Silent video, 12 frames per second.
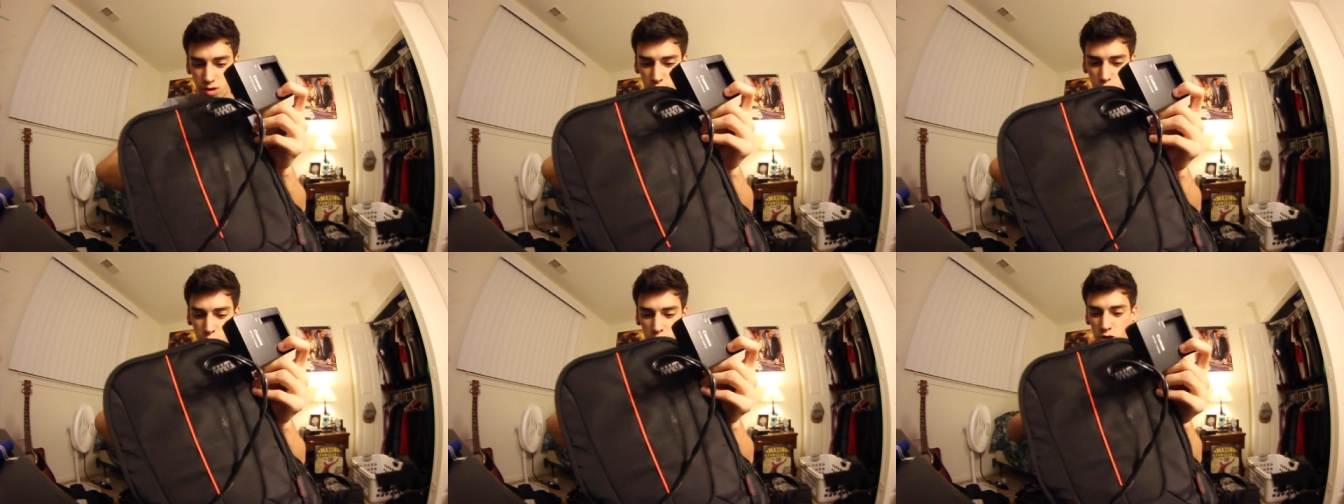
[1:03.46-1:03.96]
one
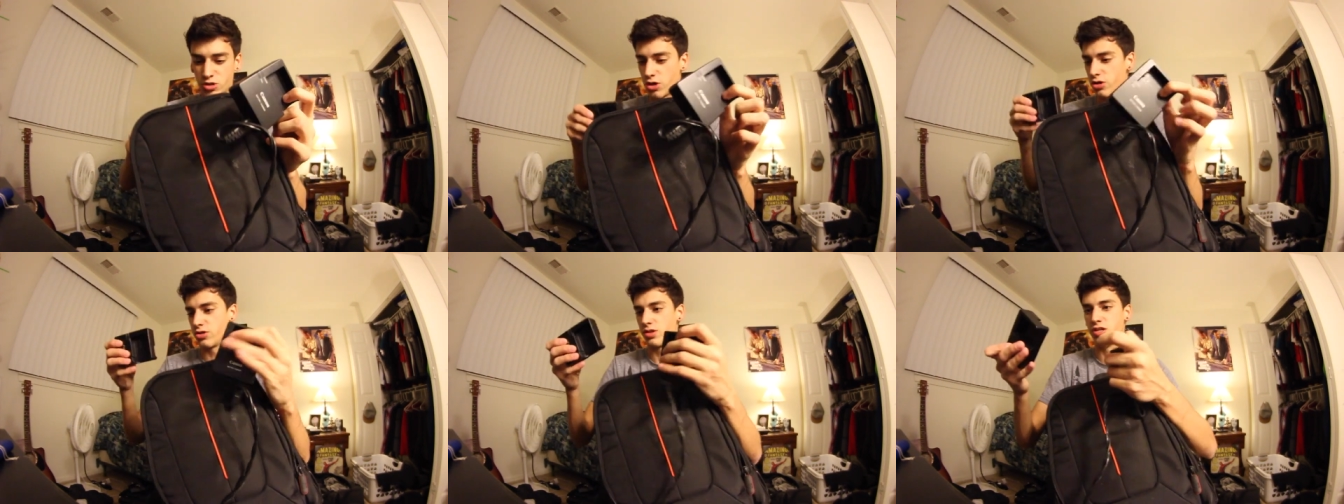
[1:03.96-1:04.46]
more wall
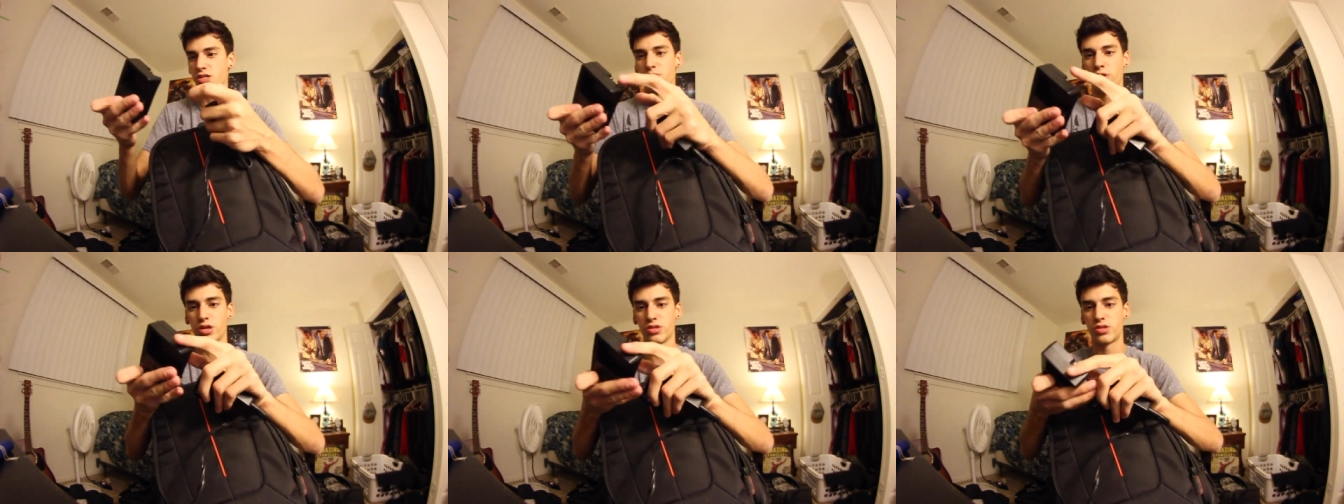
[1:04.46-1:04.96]
charger that just
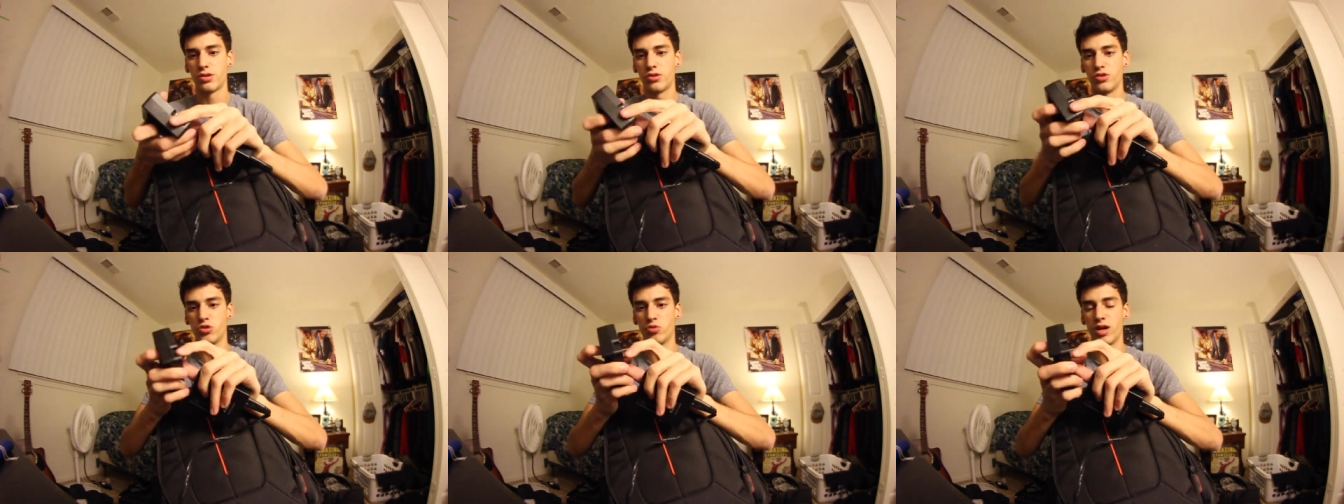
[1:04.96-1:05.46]
plugs
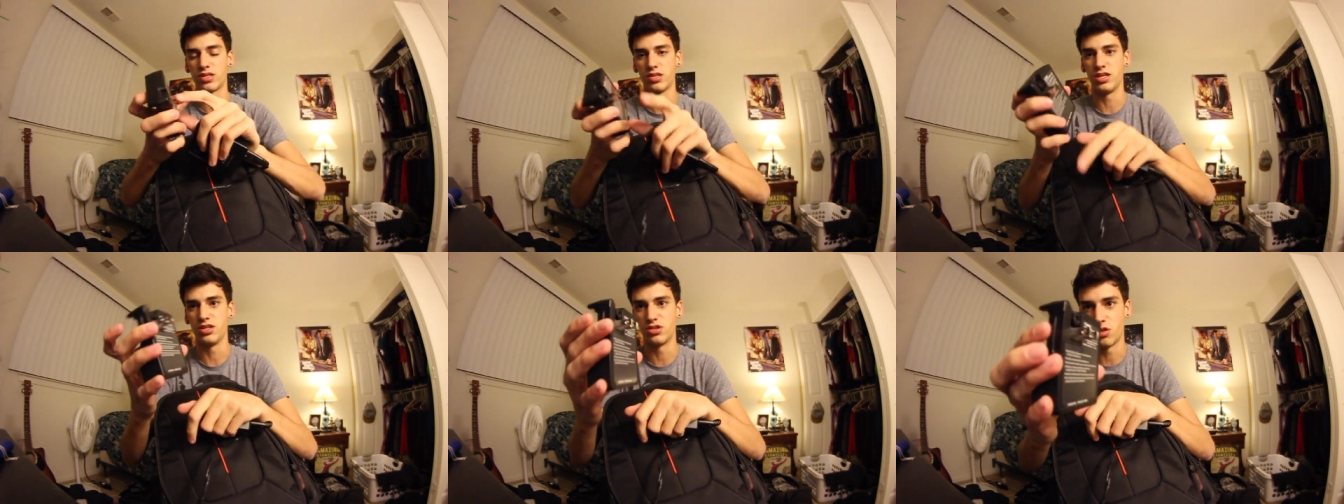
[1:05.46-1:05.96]

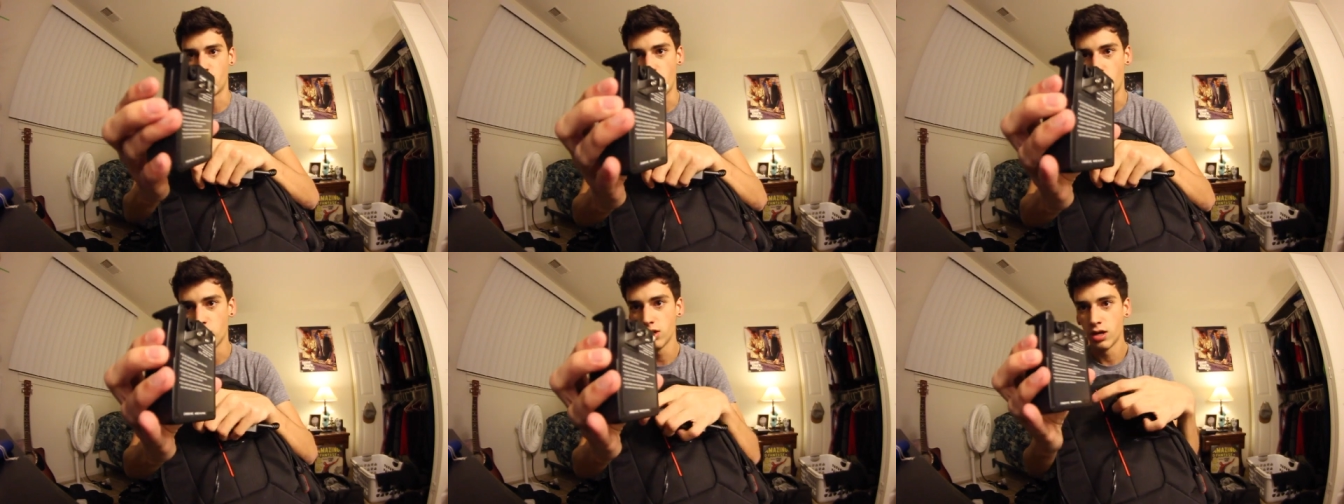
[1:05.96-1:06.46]
directly into the
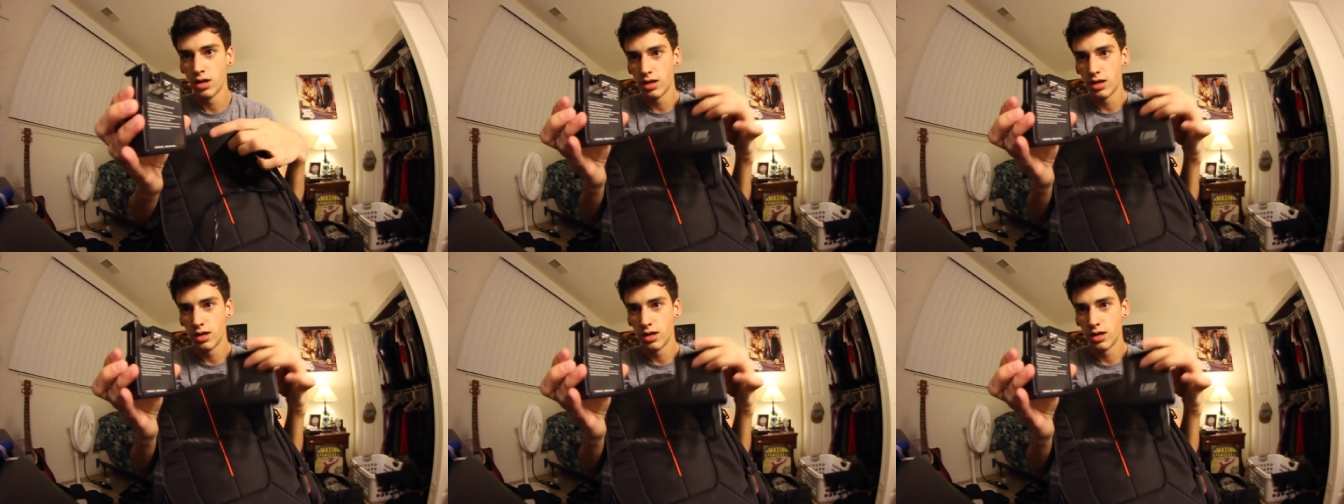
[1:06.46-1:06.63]
wall